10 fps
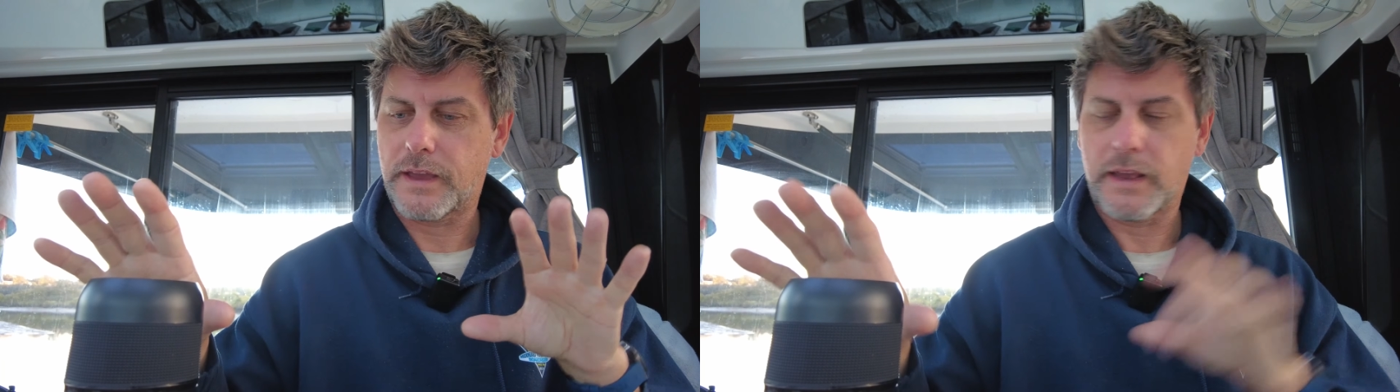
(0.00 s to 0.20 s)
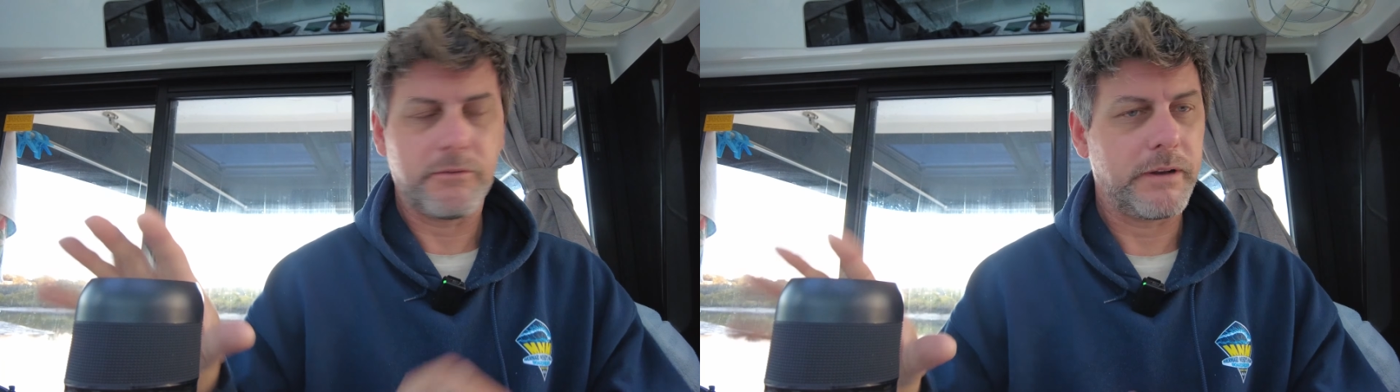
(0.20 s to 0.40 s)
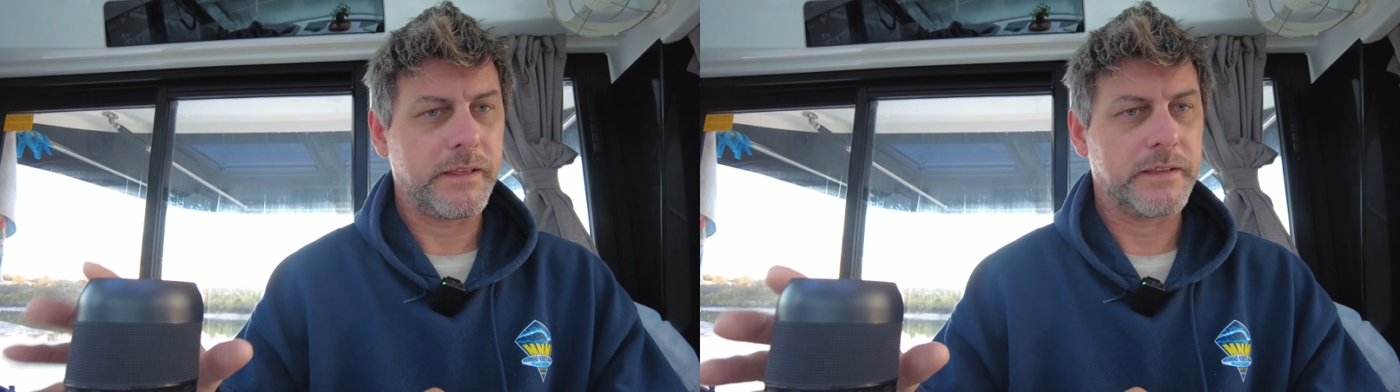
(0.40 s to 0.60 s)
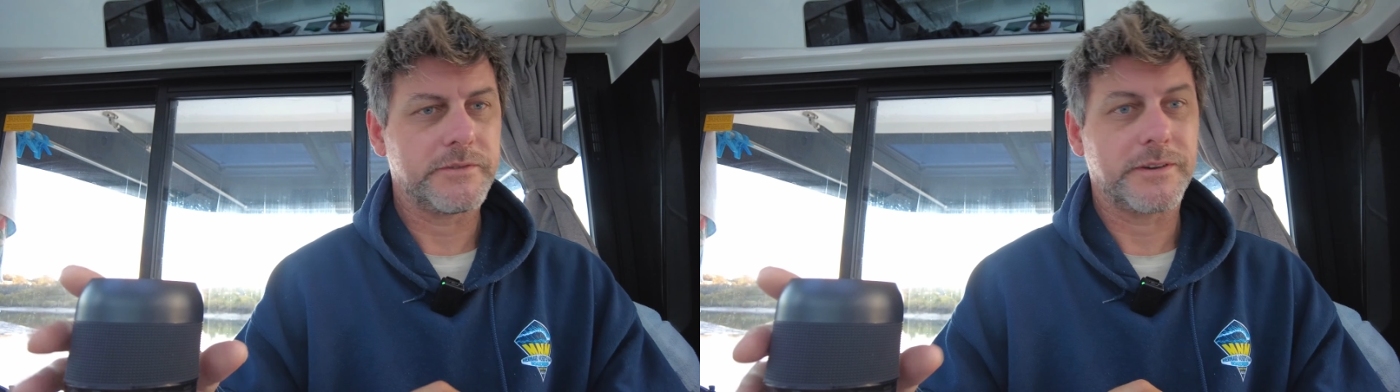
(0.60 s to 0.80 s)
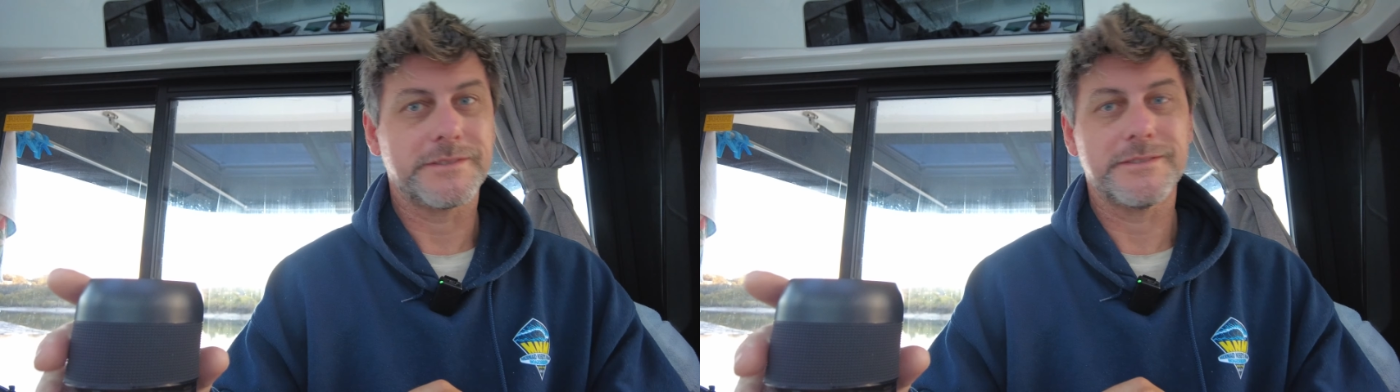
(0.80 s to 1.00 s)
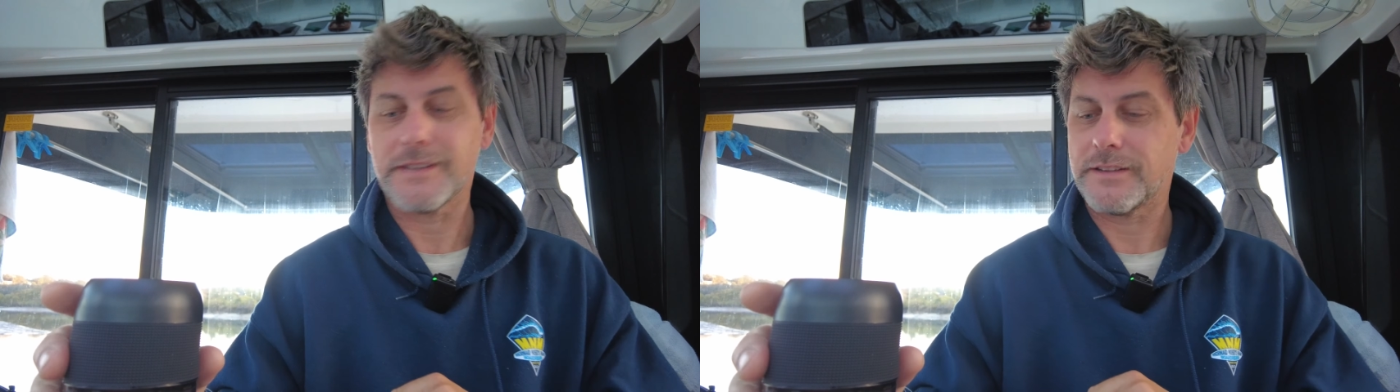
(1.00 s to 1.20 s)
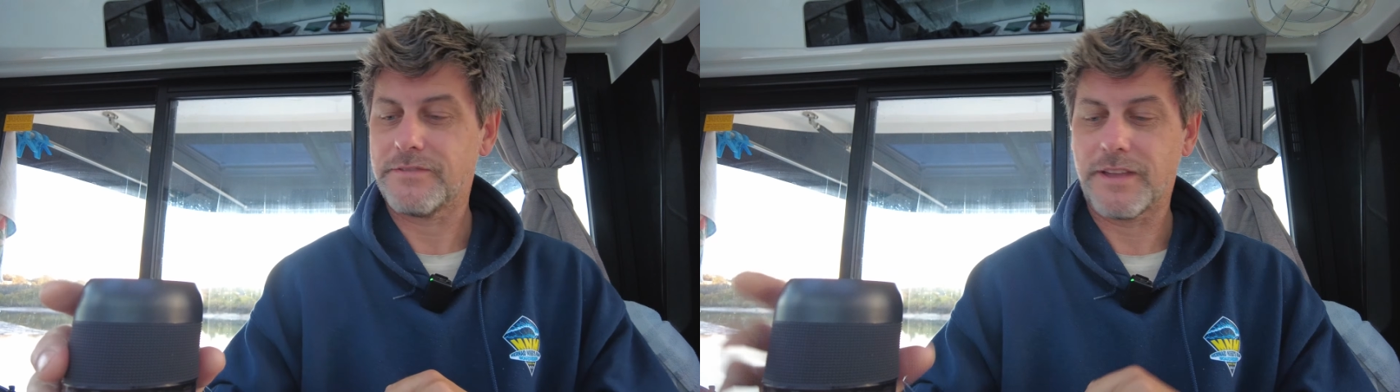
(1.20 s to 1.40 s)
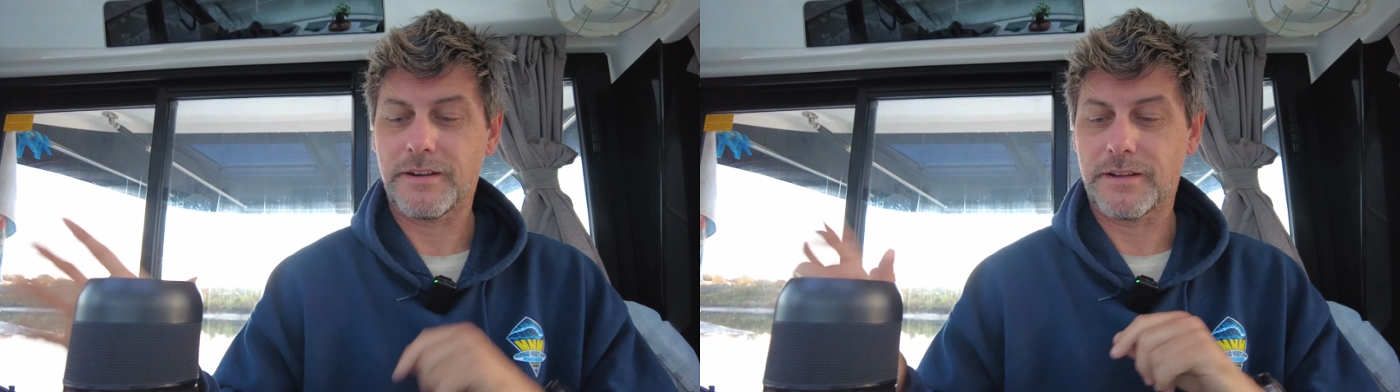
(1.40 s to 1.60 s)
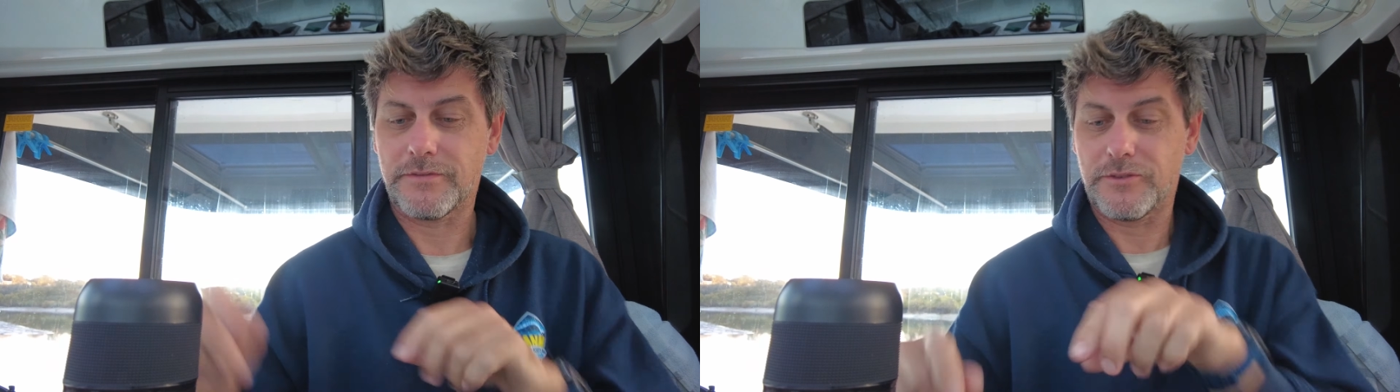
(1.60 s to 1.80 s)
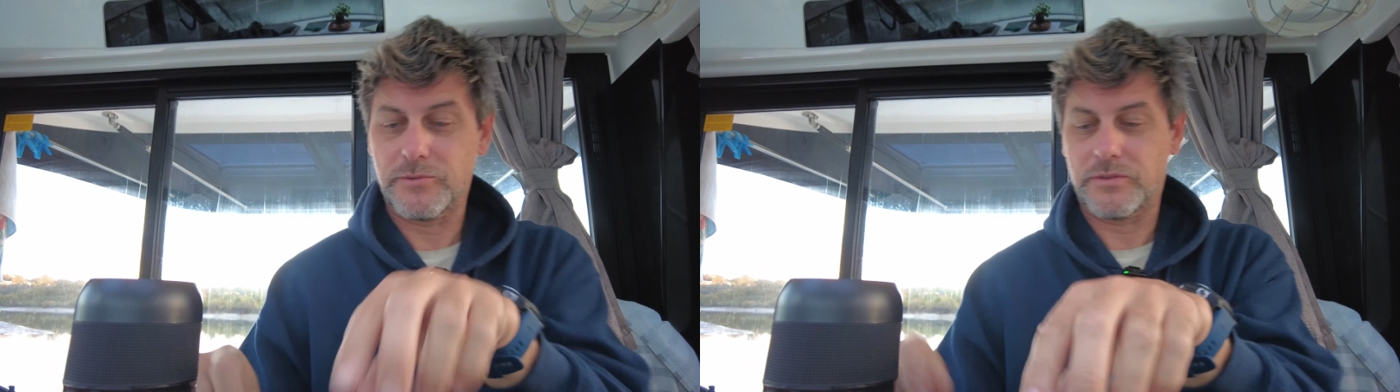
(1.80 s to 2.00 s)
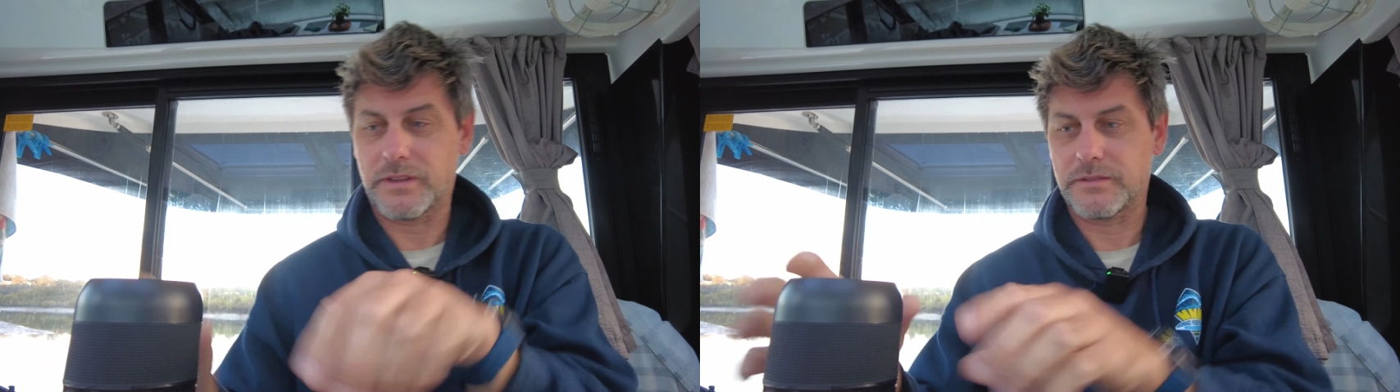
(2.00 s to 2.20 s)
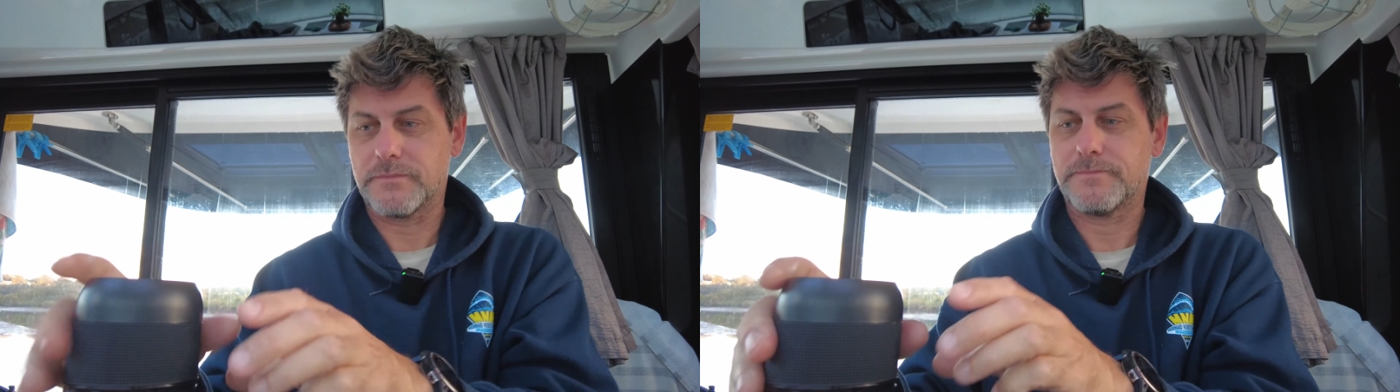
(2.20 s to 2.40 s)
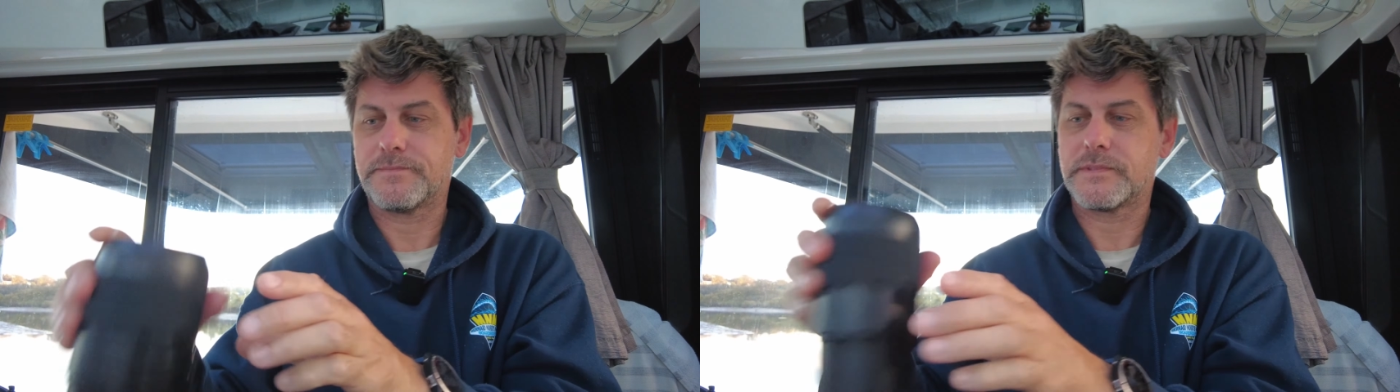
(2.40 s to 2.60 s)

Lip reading: I had to read the instructions and found a few more things.